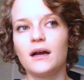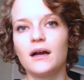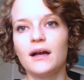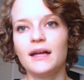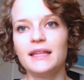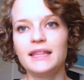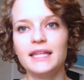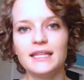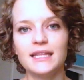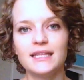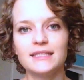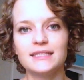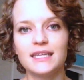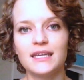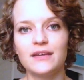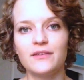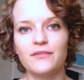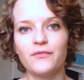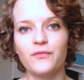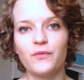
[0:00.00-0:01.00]
I think that's
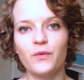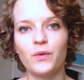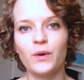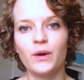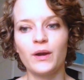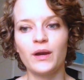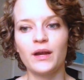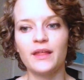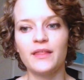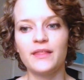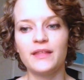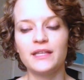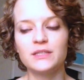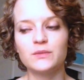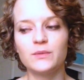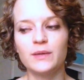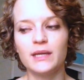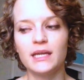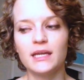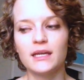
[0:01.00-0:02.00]
it for
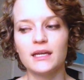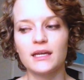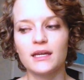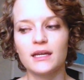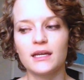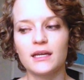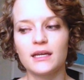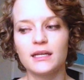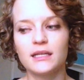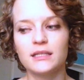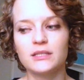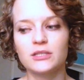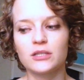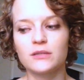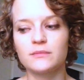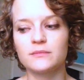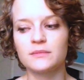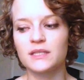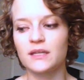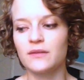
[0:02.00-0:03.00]
this week in
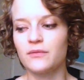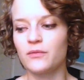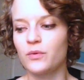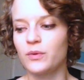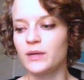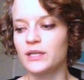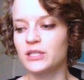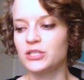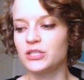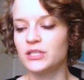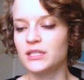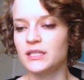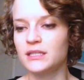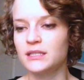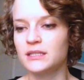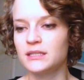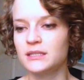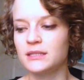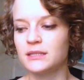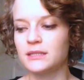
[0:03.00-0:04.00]
terms of
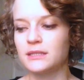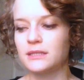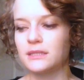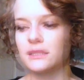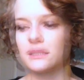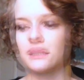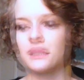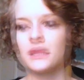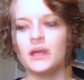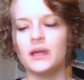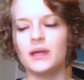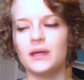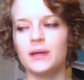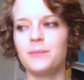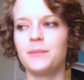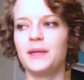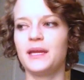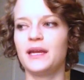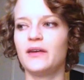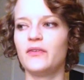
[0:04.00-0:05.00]
questions,
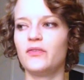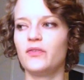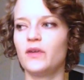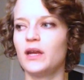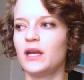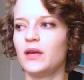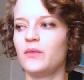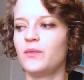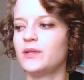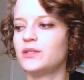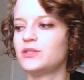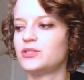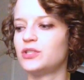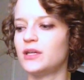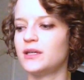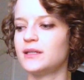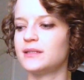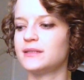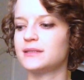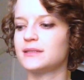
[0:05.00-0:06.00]
and I thought I would
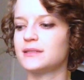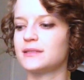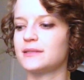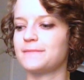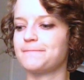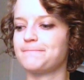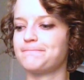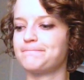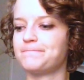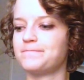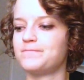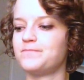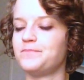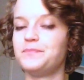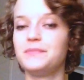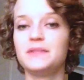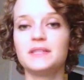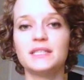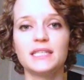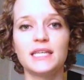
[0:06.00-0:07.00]
just
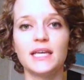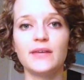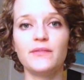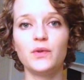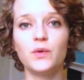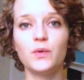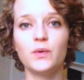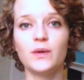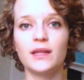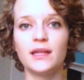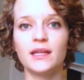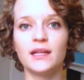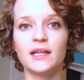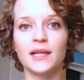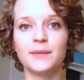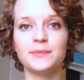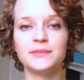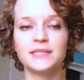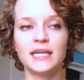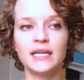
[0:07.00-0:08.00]
give you a little
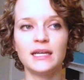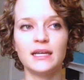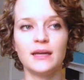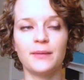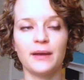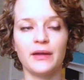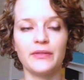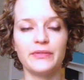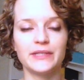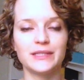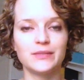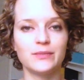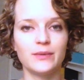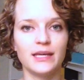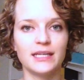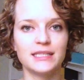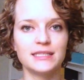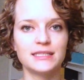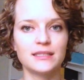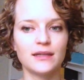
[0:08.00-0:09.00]
update about this week
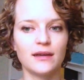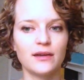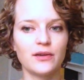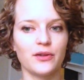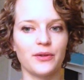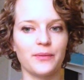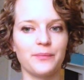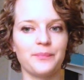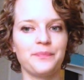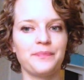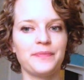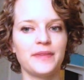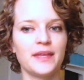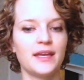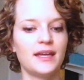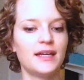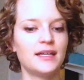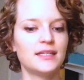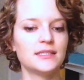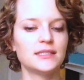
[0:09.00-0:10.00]
in Stockholm.
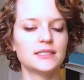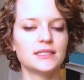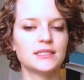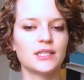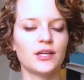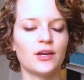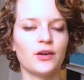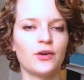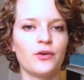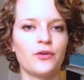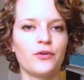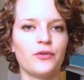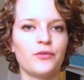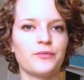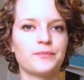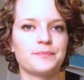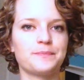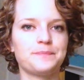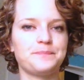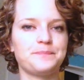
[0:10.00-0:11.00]
So,